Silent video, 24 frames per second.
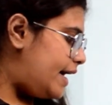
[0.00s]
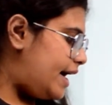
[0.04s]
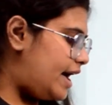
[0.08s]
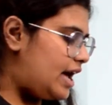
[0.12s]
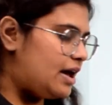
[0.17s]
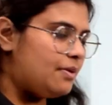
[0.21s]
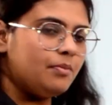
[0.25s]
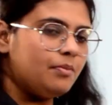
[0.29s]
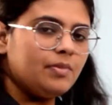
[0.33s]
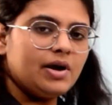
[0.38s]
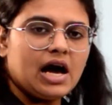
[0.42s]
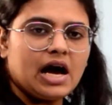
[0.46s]

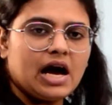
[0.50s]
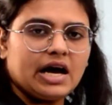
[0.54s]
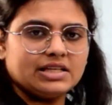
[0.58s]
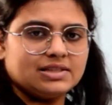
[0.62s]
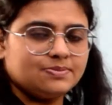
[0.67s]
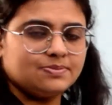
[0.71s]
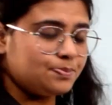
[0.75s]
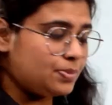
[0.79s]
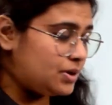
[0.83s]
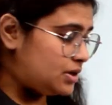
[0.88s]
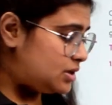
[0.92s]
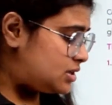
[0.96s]
M as
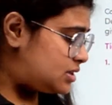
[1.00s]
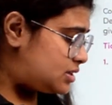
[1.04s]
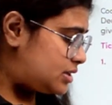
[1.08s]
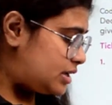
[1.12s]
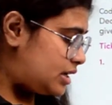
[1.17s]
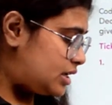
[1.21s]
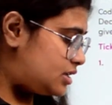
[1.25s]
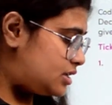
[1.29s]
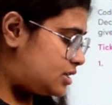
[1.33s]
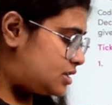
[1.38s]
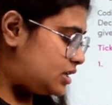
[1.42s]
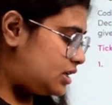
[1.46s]

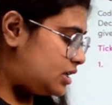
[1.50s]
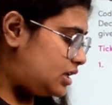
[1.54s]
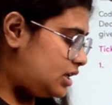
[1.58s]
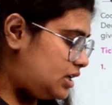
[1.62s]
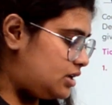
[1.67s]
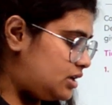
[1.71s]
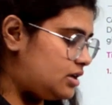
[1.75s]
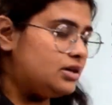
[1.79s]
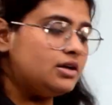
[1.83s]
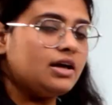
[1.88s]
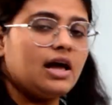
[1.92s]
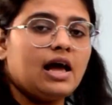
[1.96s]
%, E
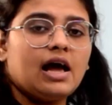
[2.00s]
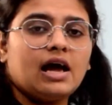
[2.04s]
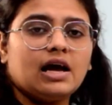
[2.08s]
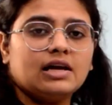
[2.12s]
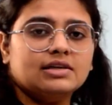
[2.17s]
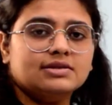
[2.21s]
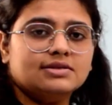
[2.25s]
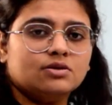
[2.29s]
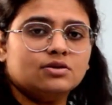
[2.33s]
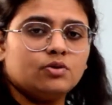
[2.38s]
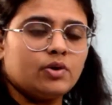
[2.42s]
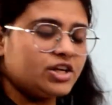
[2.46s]
as
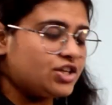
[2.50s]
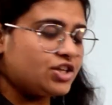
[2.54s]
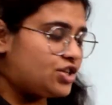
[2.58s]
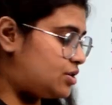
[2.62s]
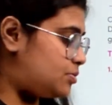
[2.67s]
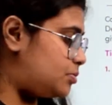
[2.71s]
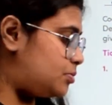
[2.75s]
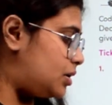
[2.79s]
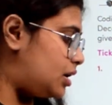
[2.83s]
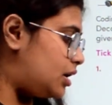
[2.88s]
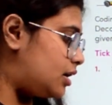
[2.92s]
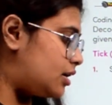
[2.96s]
question
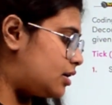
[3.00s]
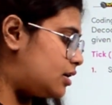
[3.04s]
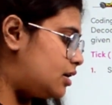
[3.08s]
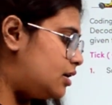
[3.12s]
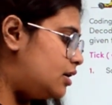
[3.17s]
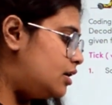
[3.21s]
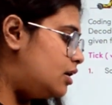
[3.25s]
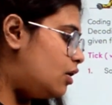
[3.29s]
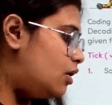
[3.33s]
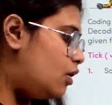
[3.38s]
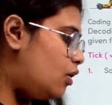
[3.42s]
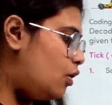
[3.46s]
mark,
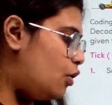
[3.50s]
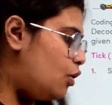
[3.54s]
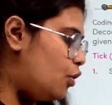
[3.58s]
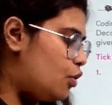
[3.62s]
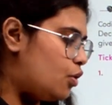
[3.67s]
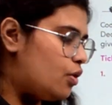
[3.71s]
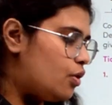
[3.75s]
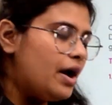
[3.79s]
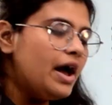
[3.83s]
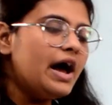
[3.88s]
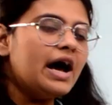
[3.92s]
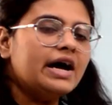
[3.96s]
O
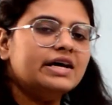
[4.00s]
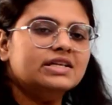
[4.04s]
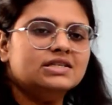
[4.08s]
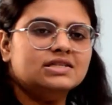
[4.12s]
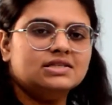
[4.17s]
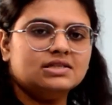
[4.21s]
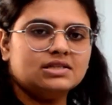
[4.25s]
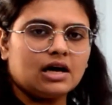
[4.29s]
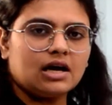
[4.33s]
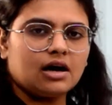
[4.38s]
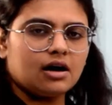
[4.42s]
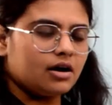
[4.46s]
as
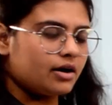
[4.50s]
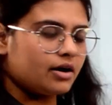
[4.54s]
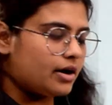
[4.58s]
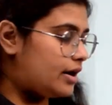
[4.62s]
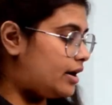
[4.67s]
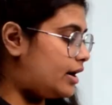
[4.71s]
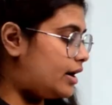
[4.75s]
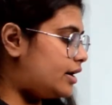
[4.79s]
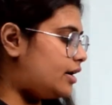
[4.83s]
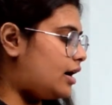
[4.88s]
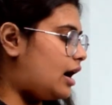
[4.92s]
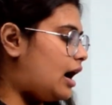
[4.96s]
star,
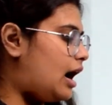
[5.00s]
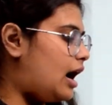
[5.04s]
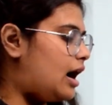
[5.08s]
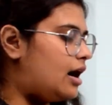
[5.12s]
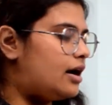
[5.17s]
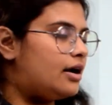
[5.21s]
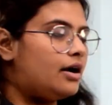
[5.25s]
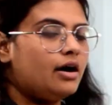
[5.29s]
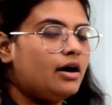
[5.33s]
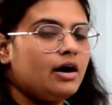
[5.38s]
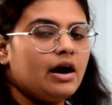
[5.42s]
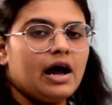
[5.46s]
and
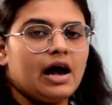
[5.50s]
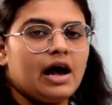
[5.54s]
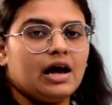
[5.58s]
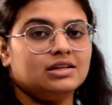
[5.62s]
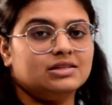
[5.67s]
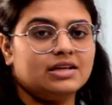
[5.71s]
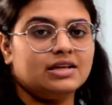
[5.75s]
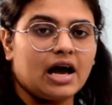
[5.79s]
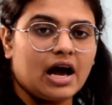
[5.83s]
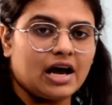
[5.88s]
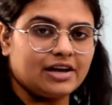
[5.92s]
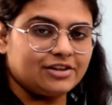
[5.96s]
R as
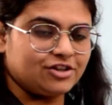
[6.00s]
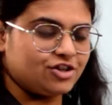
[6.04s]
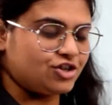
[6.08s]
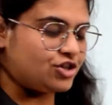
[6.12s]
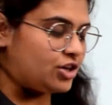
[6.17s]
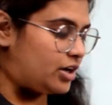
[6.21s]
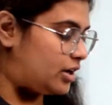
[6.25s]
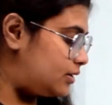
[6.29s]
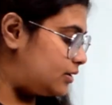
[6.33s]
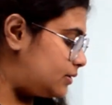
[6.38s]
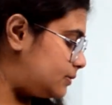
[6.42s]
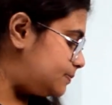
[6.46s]

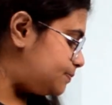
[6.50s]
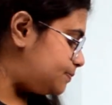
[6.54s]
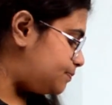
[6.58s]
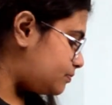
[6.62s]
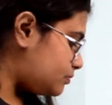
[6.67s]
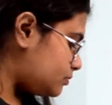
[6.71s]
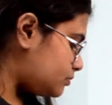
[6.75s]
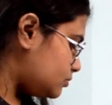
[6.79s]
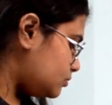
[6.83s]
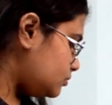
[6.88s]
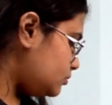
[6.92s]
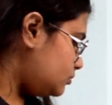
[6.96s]
hashtag.
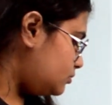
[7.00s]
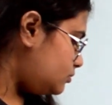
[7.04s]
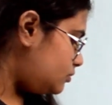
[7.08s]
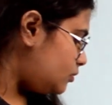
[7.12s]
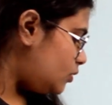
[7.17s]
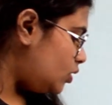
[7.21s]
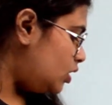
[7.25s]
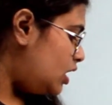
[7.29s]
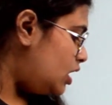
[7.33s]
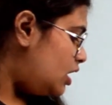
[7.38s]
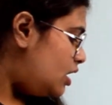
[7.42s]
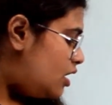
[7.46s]

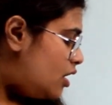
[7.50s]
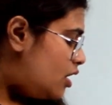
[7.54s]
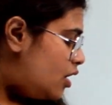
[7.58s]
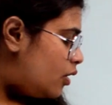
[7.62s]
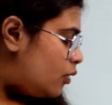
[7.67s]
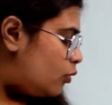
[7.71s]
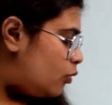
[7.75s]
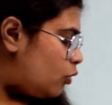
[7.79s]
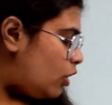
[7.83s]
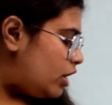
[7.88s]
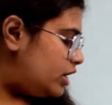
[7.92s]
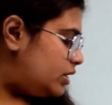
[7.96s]

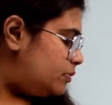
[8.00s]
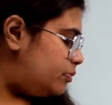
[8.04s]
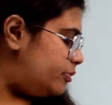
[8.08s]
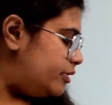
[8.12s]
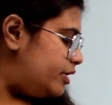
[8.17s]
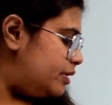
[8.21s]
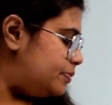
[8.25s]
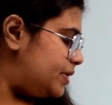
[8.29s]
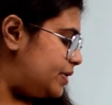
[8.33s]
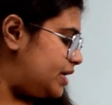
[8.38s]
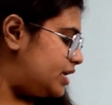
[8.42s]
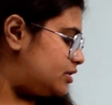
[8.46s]
What
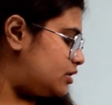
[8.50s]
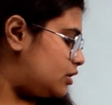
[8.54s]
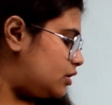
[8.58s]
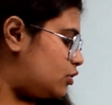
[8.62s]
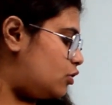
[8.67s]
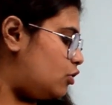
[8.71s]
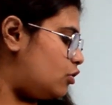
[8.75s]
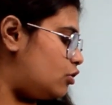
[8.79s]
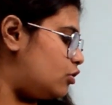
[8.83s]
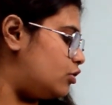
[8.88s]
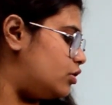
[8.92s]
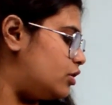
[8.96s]
will be the
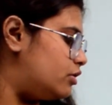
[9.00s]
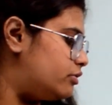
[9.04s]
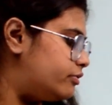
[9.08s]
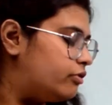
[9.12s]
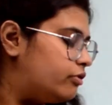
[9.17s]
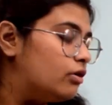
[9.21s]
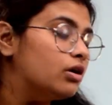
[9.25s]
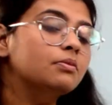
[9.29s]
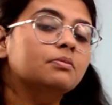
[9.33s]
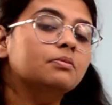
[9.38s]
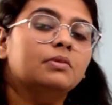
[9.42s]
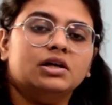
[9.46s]
code
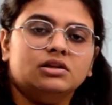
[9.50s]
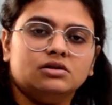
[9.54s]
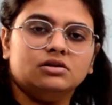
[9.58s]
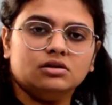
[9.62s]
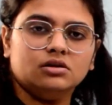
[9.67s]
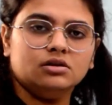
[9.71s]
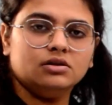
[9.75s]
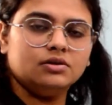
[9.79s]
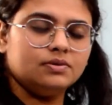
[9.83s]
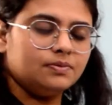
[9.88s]
for mother?